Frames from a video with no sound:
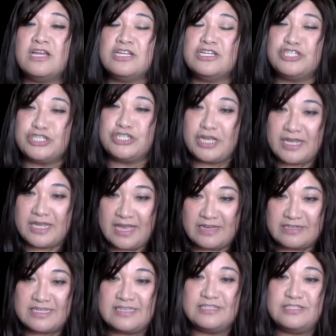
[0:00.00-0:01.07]
check out
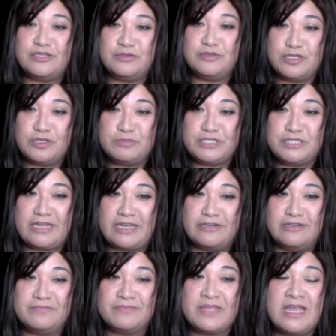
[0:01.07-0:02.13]
his YouTube channel.